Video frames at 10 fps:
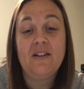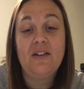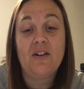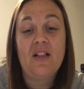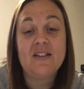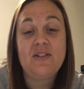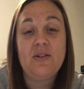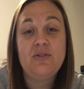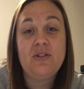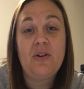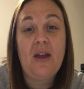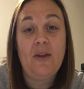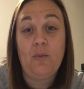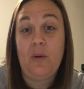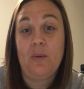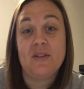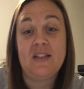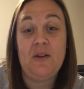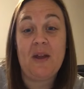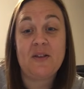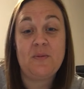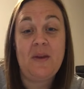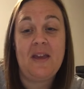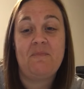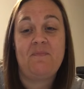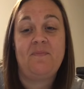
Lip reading: your class dojo, and we will see you next week.